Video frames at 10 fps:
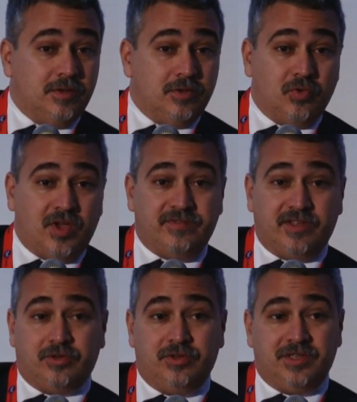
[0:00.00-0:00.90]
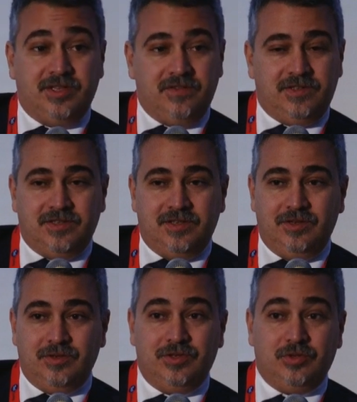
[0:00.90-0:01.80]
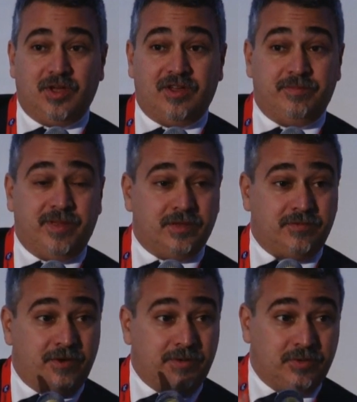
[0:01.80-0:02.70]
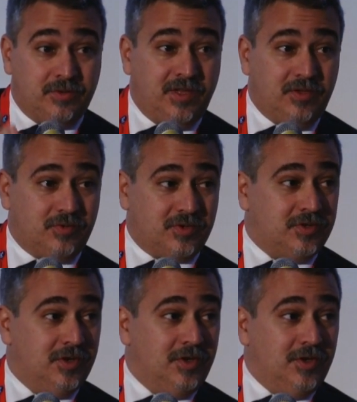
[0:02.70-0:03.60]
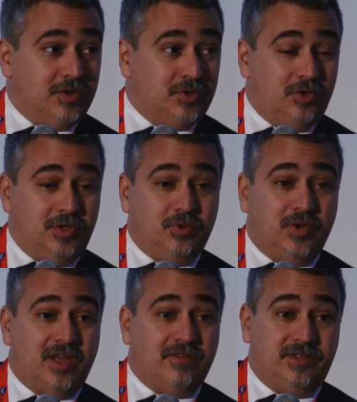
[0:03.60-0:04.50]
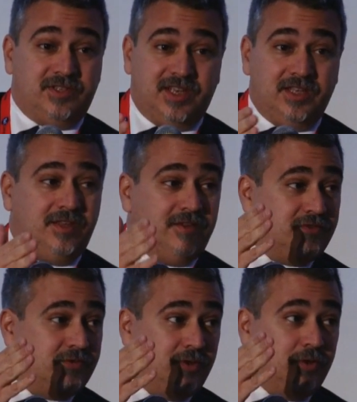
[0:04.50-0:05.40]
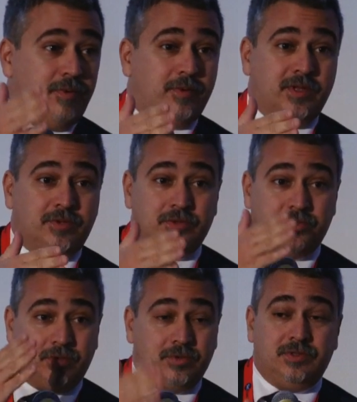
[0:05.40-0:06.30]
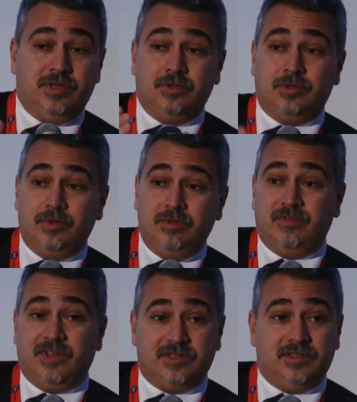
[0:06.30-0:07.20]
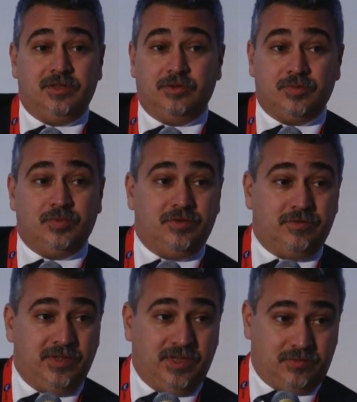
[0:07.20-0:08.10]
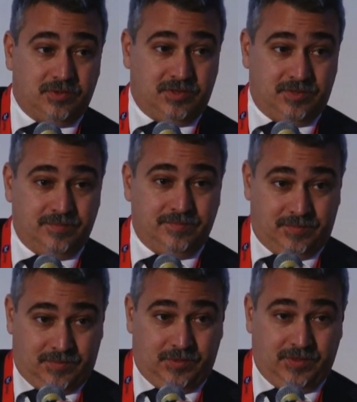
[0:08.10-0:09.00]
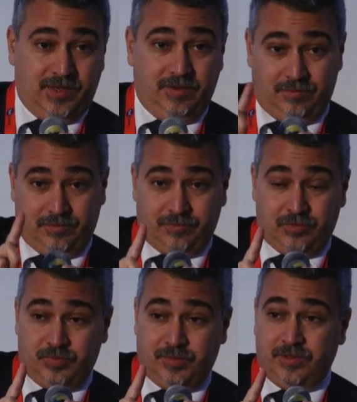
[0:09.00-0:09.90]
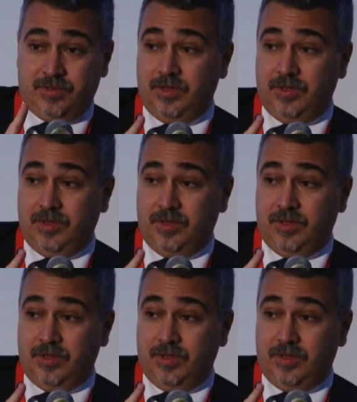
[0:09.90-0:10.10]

To have that connectivity, you need to have very good networks. So you need to have incentives for the operators to continue to invest in those beautiful networks. Okay, first point.